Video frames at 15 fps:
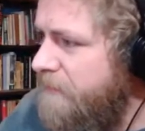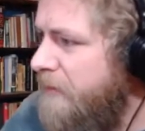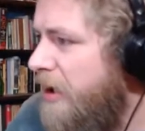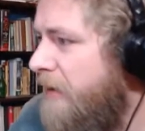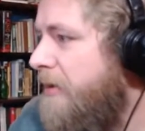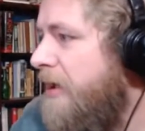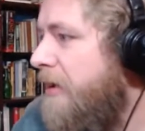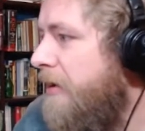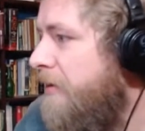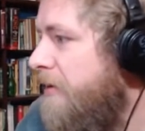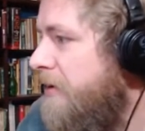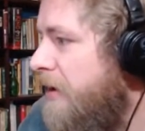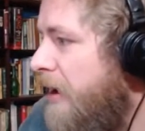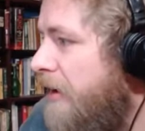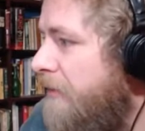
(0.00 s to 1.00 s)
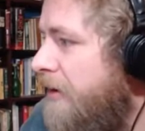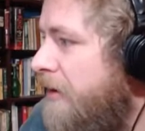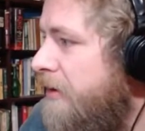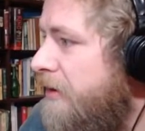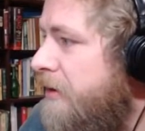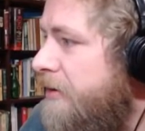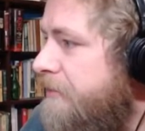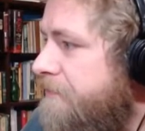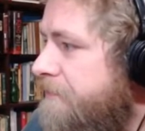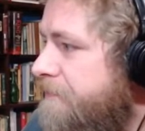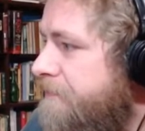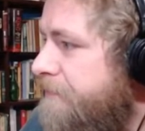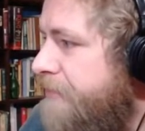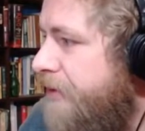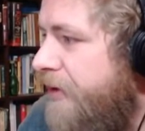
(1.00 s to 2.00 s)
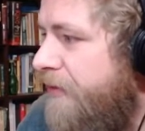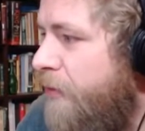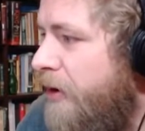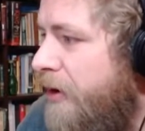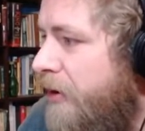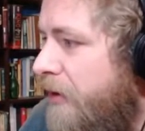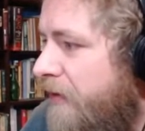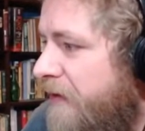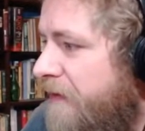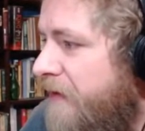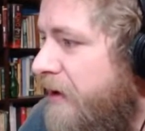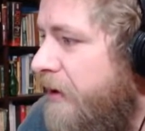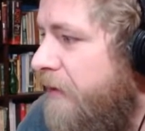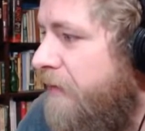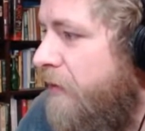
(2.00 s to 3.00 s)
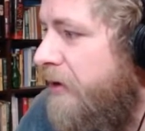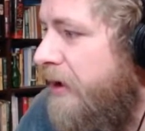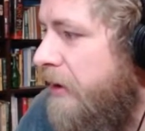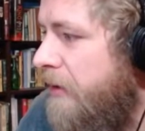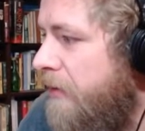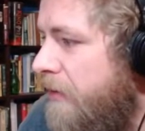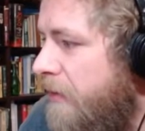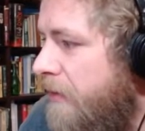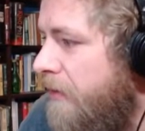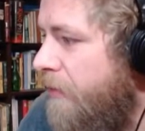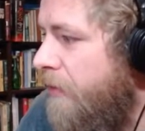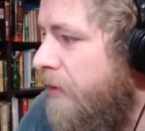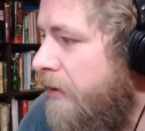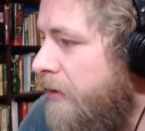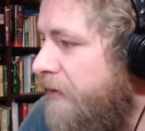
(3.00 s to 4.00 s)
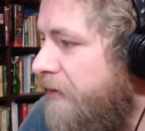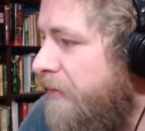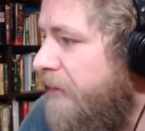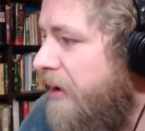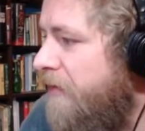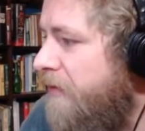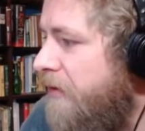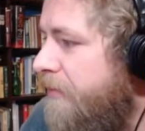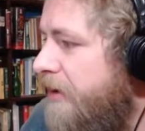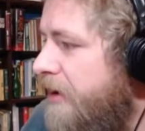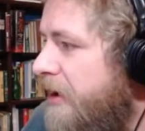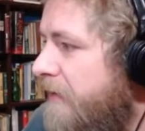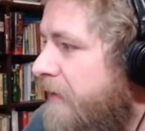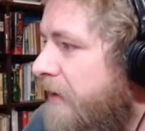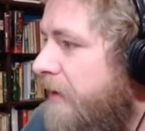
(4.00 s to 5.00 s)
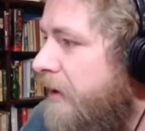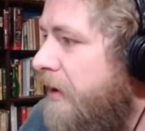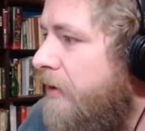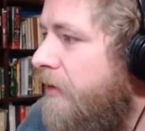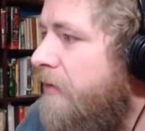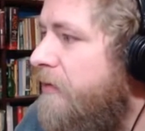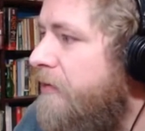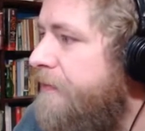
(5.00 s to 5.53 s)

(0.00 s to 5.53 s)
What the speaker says: I'm gonna look, because why not? This video is already longer and worse, it may as well be everything else.